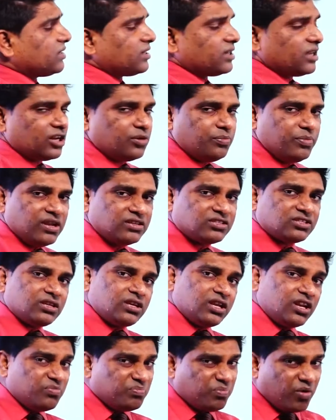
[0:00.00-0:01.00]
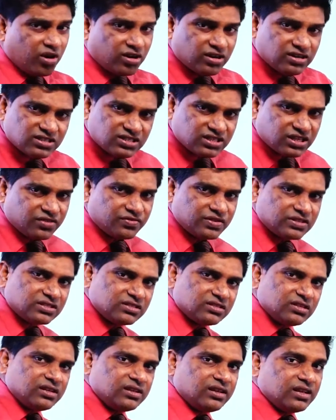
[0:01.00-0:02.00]
It means important
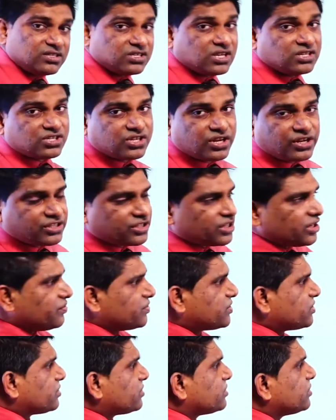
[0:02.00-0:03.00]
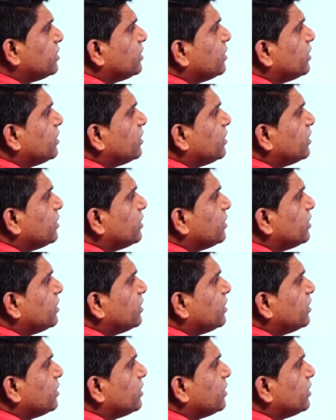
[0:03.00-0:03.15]
service, essential services.